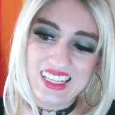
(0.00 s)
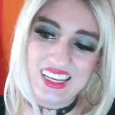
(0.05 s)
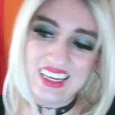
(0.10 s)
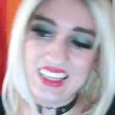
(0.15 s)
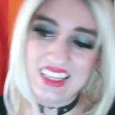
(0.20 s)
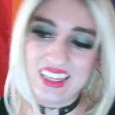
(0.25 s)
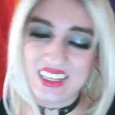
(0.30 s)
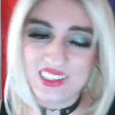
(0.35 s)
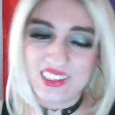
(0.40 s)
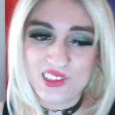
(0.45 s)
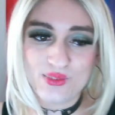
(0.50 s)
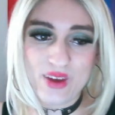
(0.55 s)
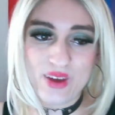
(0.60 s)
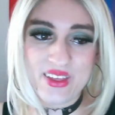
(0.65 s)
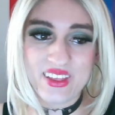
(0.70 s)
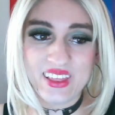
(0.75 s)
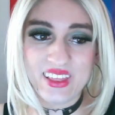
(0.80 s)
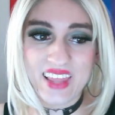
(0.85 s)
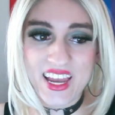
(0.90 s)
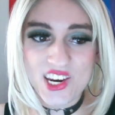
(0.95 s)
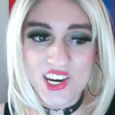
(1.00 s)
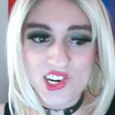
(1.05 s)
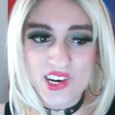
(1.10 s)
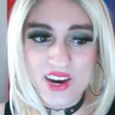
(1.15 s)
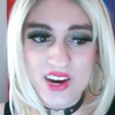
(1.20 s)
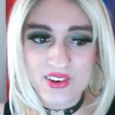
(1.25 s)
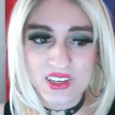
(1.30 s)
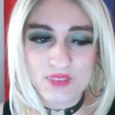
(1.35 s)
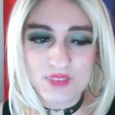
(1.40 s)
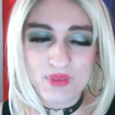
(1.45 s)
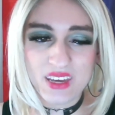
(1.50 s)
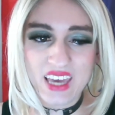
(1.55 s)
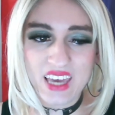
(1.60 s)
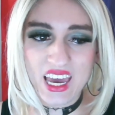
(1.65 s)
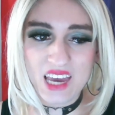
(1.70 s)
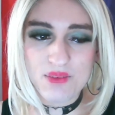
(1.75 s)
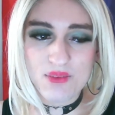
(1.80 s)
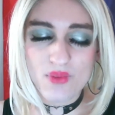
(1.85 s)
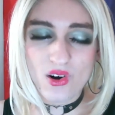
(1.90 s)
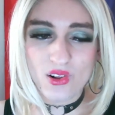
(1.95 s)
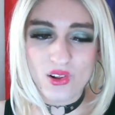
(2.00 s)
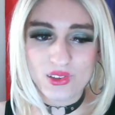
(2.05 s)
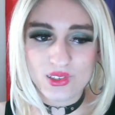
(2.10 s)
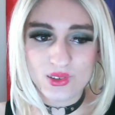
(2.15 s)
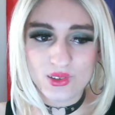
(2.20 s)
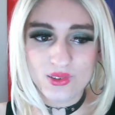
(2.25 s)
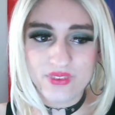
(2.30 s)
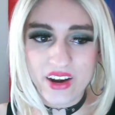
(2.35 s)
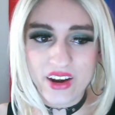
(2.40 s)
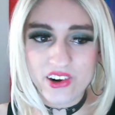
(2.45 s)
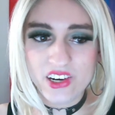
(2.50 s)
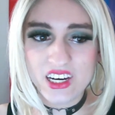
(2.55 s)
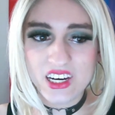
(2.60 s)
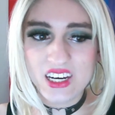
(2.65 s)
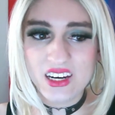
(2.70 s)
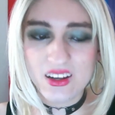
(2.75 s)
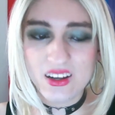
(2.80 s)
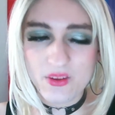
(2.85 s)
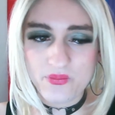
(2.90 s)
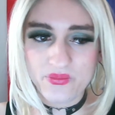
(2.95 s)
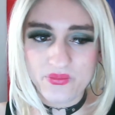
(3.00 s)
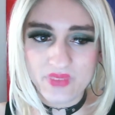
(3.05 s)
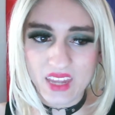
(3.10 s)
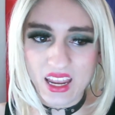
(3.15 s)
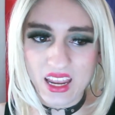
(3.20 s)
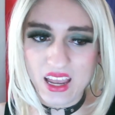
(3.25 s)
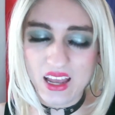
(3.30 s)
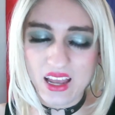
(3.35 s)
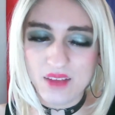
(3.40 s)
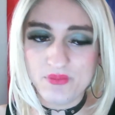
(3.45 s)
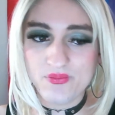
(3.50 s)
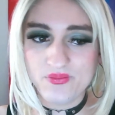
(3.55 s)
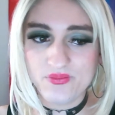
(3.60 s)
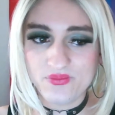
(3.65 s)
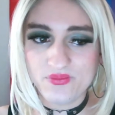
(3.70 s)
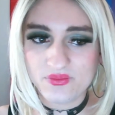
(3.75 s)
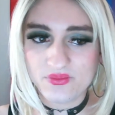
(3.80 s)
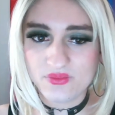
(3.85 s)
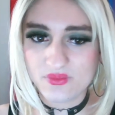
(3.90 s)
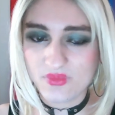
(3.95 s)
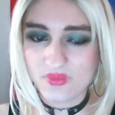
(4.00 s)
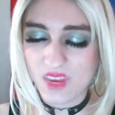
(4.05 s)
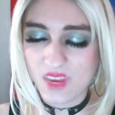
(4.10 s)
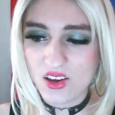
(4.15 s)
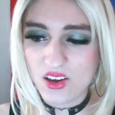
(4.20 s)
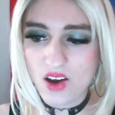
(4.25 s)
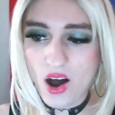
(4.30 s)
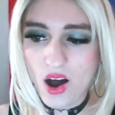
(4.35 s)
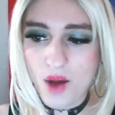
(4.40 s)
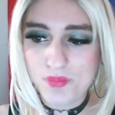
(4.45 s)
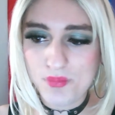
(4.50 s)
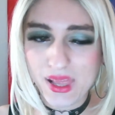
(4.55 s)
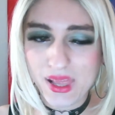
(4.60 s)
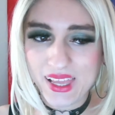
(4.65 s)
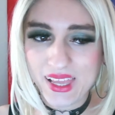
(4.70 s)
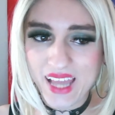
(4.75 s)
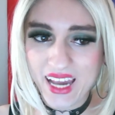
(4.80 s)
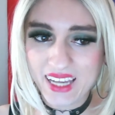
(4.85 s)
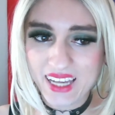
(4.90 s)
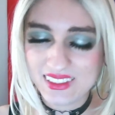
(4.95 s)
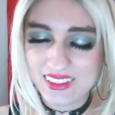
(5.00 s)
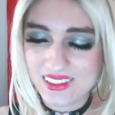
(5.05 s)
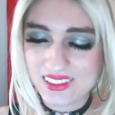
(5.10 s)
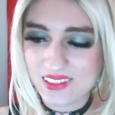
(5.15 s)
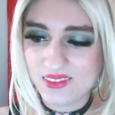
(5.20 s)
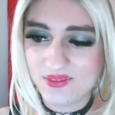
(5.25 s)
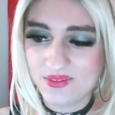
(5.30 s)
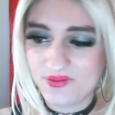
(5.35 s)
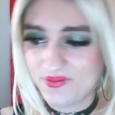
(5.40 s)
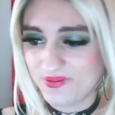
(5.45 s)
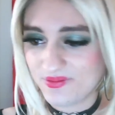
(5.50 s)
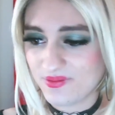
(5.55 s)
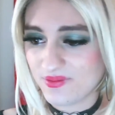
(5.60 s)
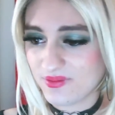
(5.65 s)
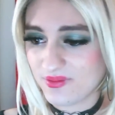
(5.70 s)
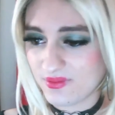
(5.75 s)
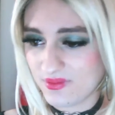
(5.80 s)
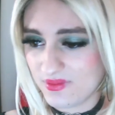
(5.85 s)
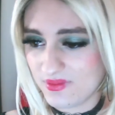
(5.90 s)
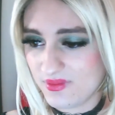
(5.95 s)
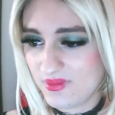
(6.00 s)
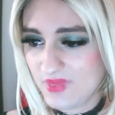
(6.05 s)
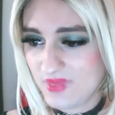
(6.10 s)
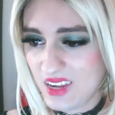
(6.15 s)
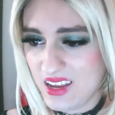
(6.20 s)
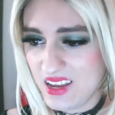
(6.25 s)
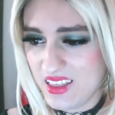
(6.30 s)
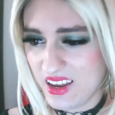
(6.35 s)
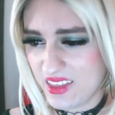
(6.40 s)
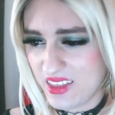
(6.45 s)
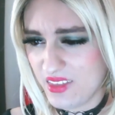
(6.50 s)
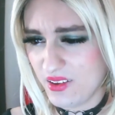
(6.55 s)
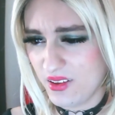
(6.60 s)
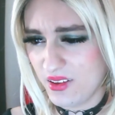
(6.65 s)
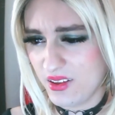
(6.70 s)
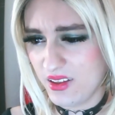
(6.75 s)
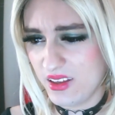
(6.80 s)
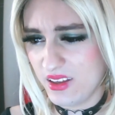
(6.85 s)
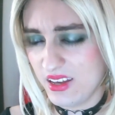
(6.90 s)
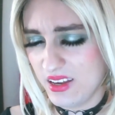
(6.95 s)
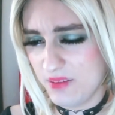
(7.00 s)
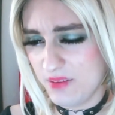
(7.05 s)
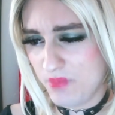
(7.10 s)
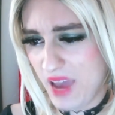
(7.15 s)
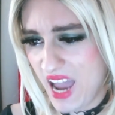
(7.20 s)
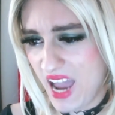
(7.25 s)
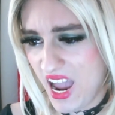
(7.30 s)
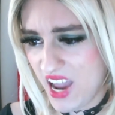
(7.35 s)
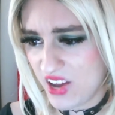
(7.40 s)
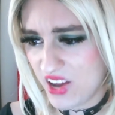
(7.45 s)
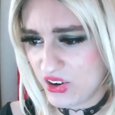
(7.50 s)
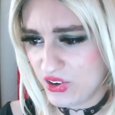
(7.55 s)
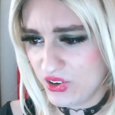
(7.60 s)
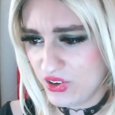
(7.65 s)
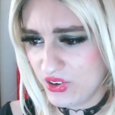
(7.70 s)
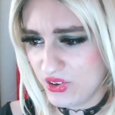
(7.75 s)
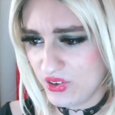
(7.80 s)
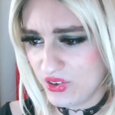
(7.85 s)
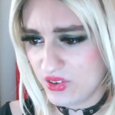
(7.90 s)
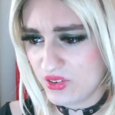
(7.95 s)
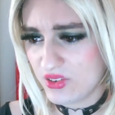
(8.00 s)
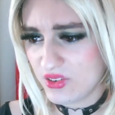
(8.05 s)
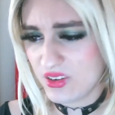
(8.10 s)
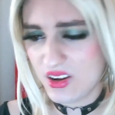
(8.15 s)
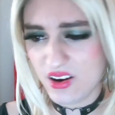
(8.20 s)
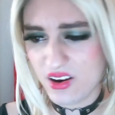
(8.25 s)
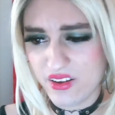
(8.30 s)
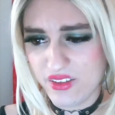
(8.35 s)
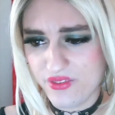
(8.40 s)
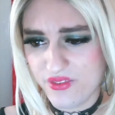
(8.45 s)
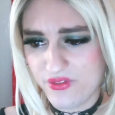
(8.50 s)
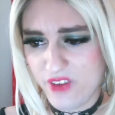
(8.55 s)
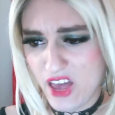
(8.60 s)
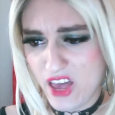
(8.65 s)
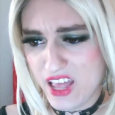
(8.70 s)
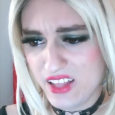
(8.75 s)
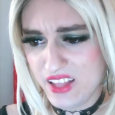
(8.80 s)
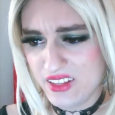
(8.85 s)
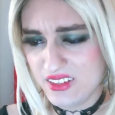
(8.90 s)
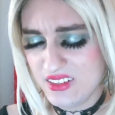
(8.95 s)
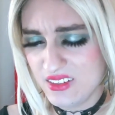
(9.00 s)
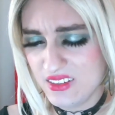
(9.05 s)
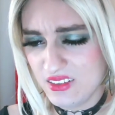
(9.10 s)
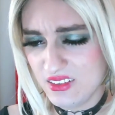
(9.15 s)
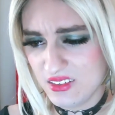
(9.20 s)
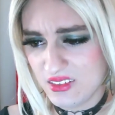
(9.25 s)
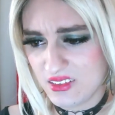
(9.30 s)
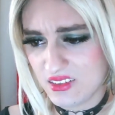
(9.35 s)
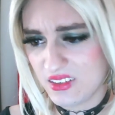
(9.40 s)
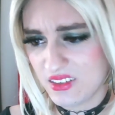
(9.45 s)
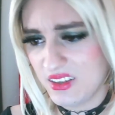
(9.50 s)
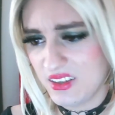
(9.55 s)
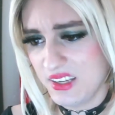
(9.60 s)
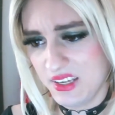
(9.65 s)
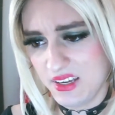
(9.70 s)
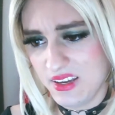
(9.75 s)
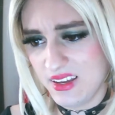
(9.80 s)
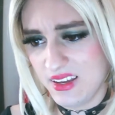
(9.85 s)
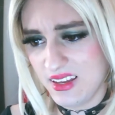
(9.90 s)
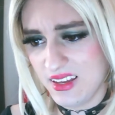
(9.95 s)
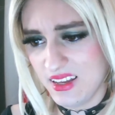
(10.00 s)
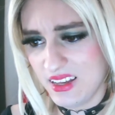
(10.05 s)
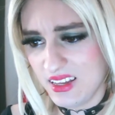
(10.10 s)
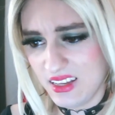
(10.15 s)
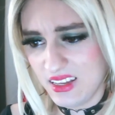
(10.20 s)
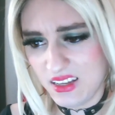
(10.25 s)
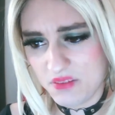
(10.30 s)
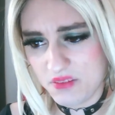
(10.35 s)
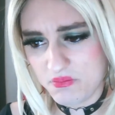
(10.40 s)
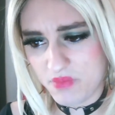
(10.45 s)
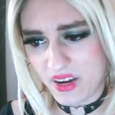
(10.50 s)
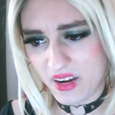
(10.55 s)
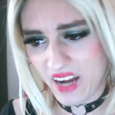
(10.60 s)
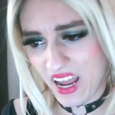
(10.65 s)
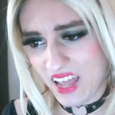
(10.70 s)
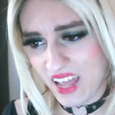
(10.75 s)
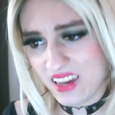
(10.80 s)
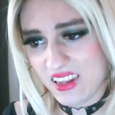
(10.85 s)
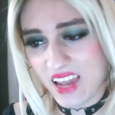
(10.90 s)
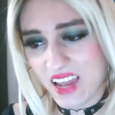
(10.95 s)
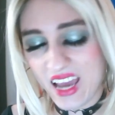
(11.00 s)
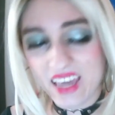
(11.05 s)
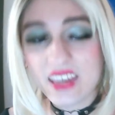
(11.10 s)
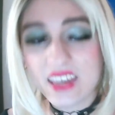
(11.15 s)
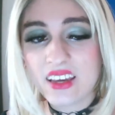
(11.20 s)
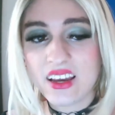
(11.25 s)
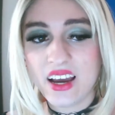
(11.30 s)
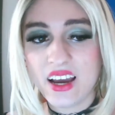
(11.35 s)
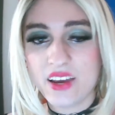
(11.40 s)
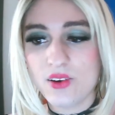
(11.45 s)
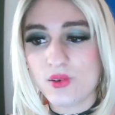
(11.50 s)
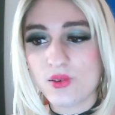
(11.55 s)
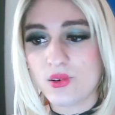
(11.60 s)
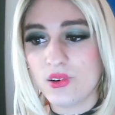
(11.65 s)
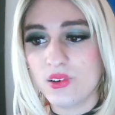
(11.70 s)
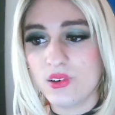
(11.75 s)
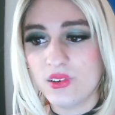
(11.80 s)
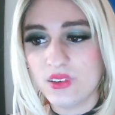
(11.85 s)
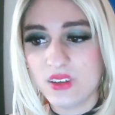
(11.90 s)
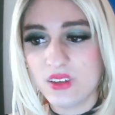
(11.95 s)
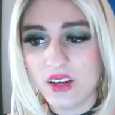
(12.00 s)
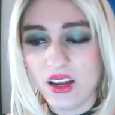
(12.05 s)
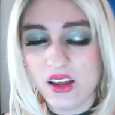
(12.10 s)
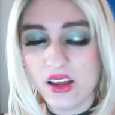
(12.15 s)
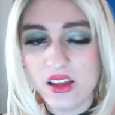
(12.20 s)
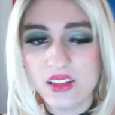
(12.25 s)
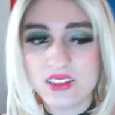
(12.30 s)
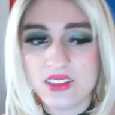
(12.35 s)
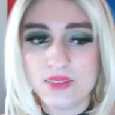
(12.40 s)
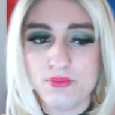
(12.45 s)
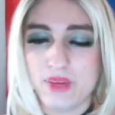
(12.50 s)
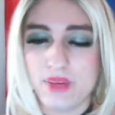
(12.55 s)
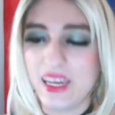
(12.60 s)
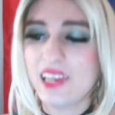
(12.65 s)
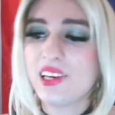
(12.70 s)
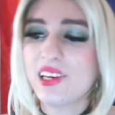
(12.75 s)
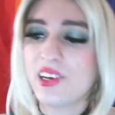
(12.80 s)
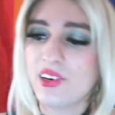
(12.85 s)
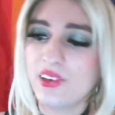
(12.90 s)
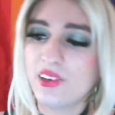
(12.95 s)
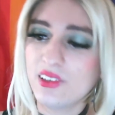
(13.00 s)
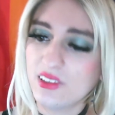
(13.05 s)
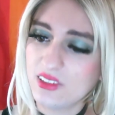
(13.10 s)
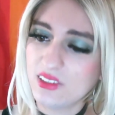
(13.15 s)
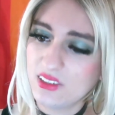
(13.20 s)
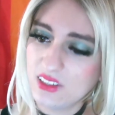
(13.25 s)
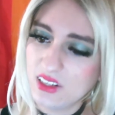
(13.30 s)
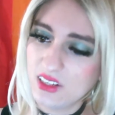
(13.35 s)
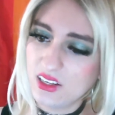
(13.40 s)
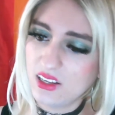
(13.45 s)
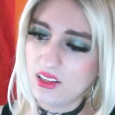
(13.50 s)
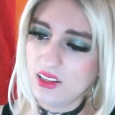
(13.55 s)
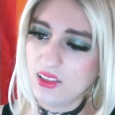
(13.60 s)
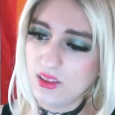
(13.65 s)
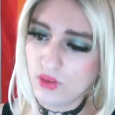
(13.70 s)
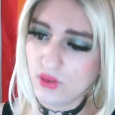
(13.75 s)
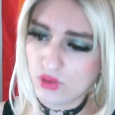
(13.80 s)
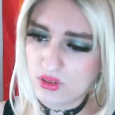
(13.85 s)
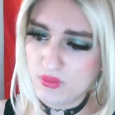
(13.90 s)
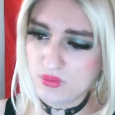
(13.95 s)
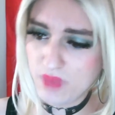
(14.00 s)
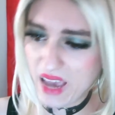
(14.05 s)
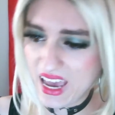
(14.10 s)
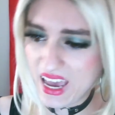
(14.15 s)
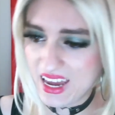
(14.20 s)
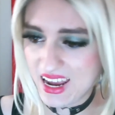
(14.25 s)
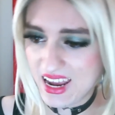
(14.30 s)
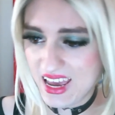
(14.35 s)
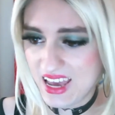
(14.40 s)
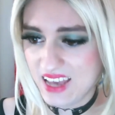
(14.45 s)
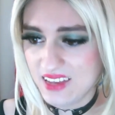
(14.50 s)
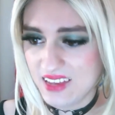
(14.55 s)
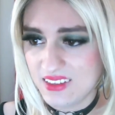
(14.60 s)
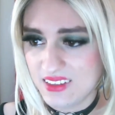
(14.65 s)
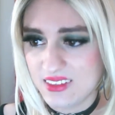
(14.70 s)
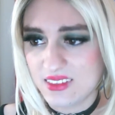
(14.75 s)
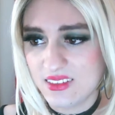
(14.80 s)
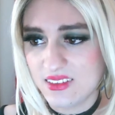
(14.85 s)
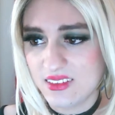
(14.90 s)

This is where the legendaries became also very complex. Like the pattern, the fins. But I like Kyogre. It's a B tier. Looks badass.